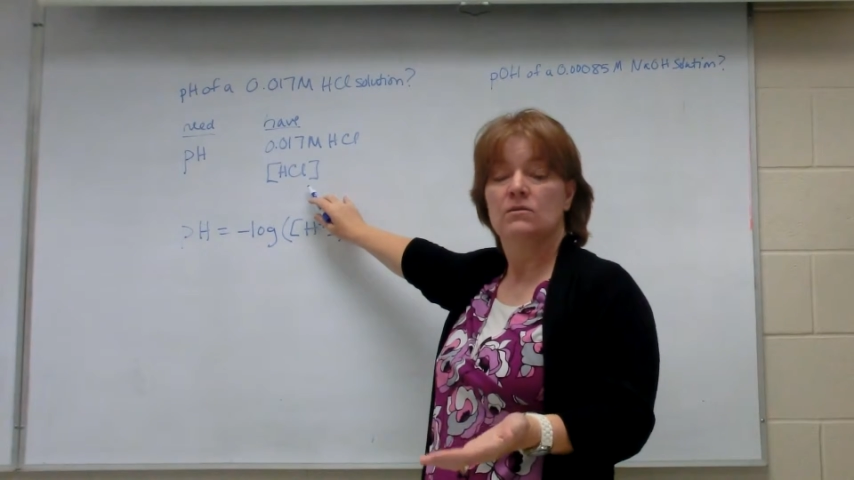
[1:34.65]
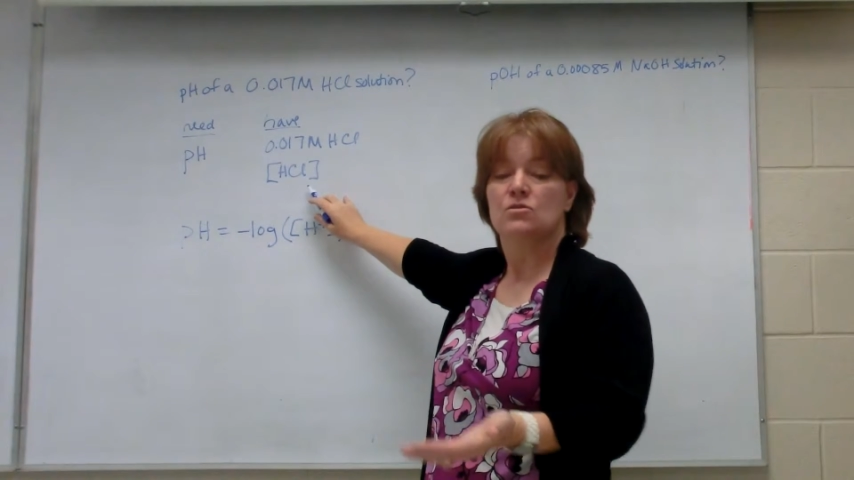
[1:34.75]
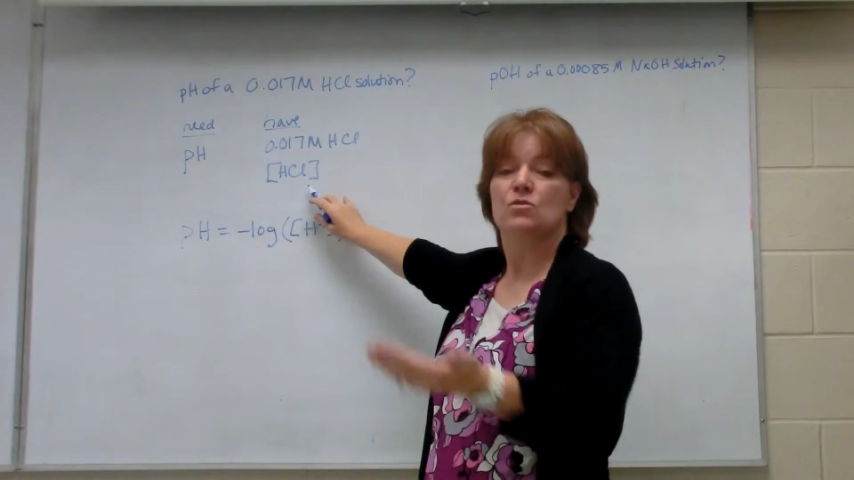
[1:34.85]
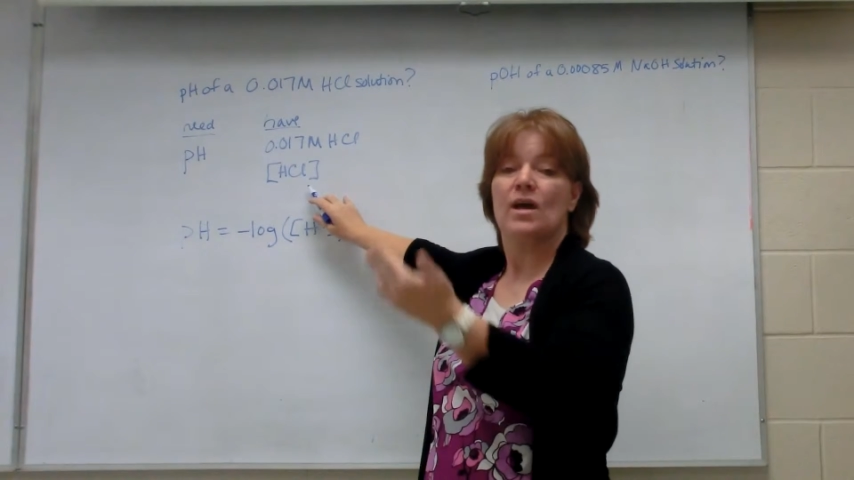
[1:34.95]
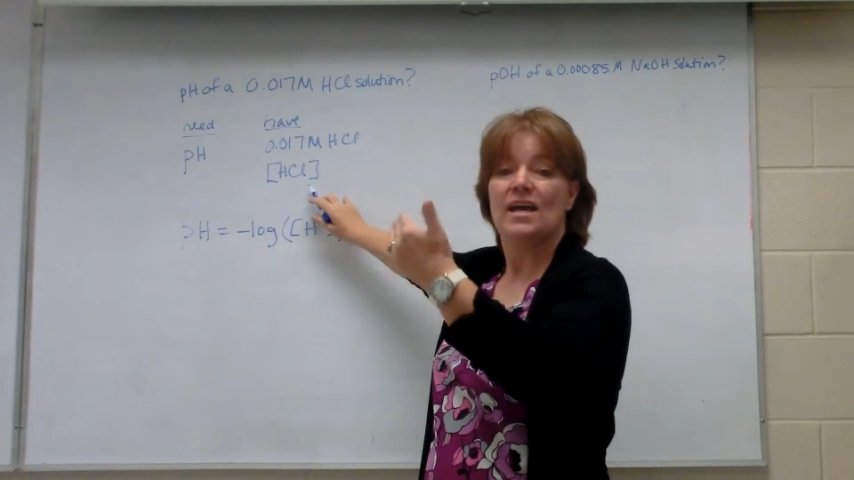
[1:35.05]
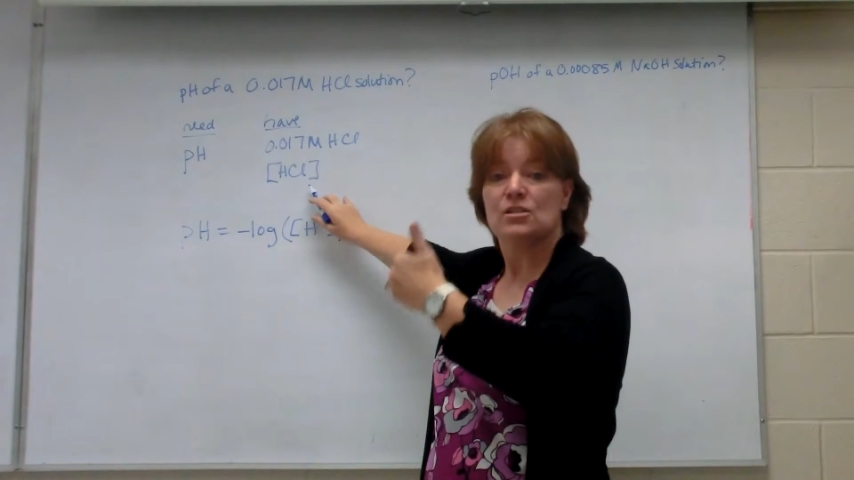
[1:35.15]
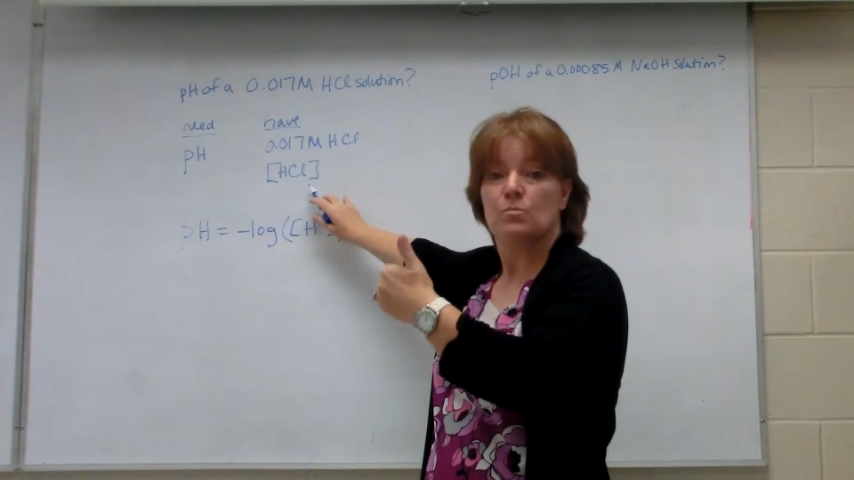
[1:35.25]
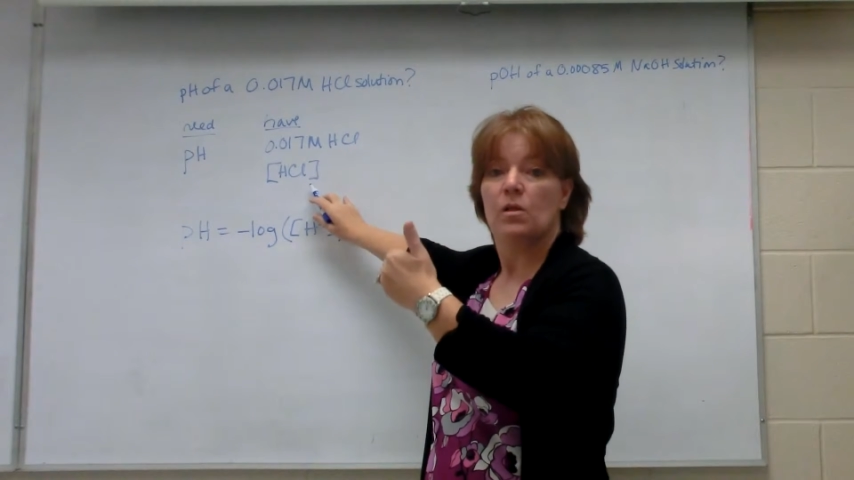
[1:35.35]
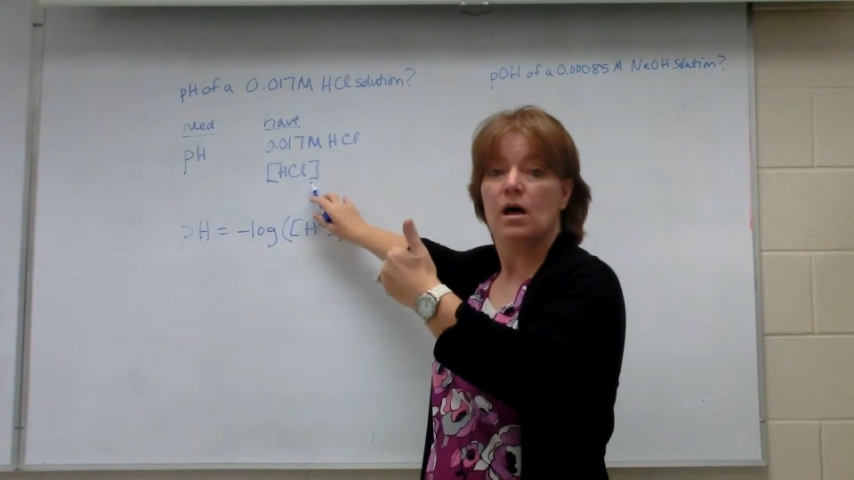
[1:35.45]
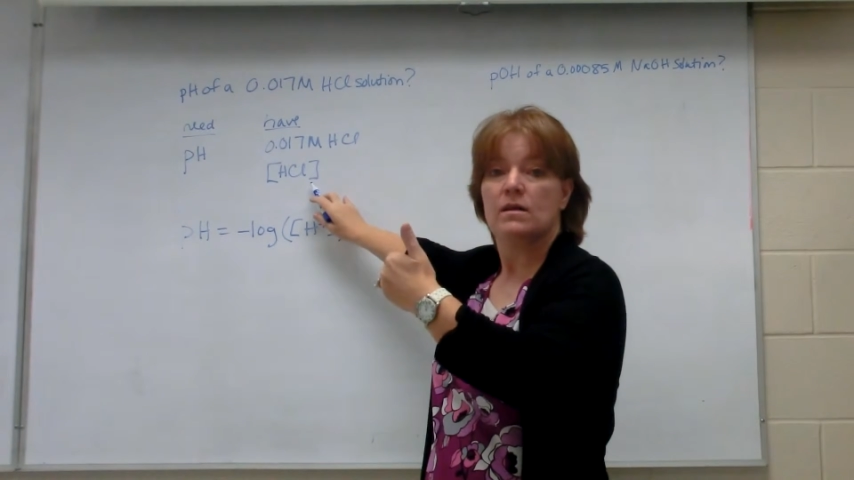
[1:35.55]
to H
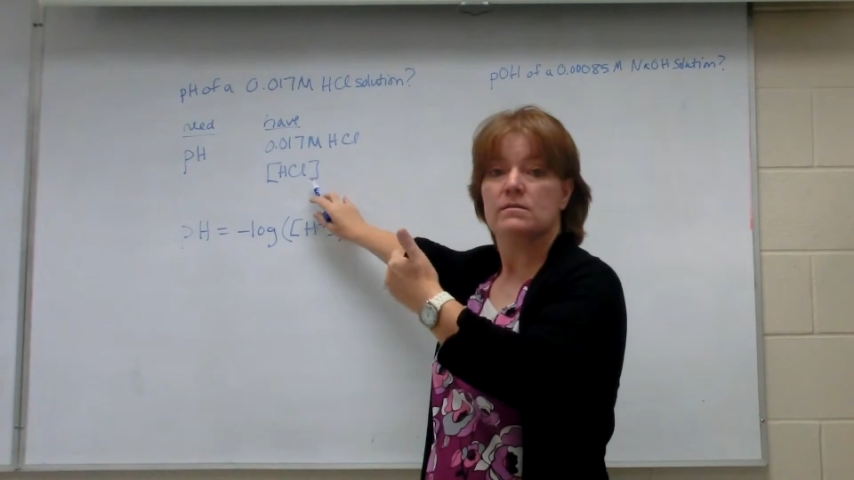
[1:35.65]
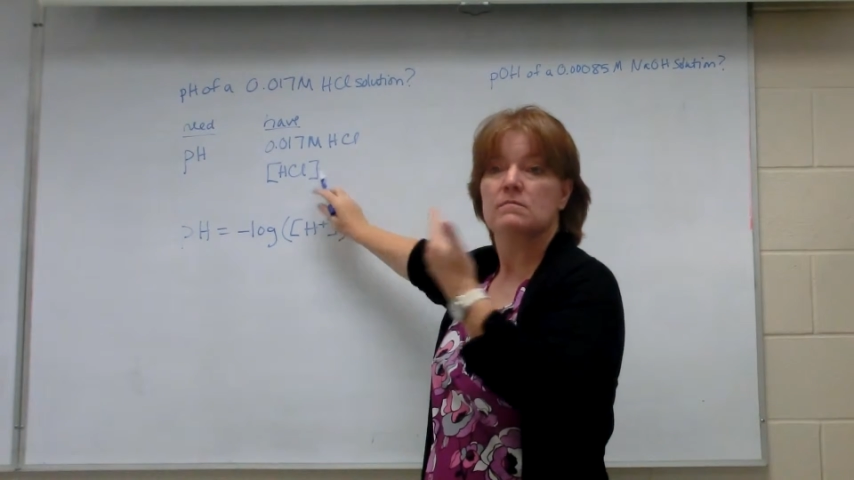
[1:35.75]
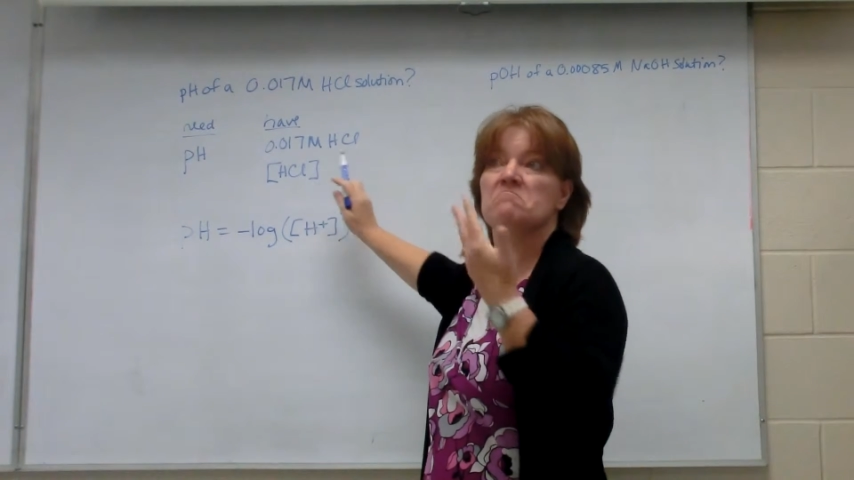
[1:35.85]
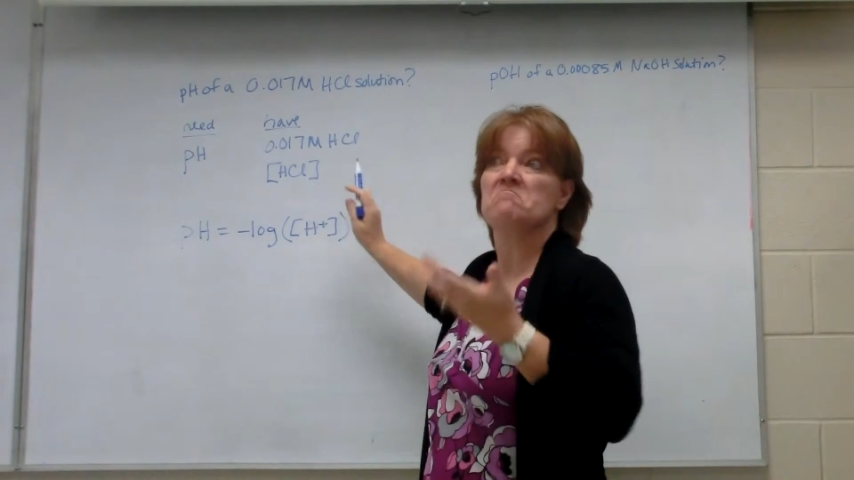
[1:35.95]
plus,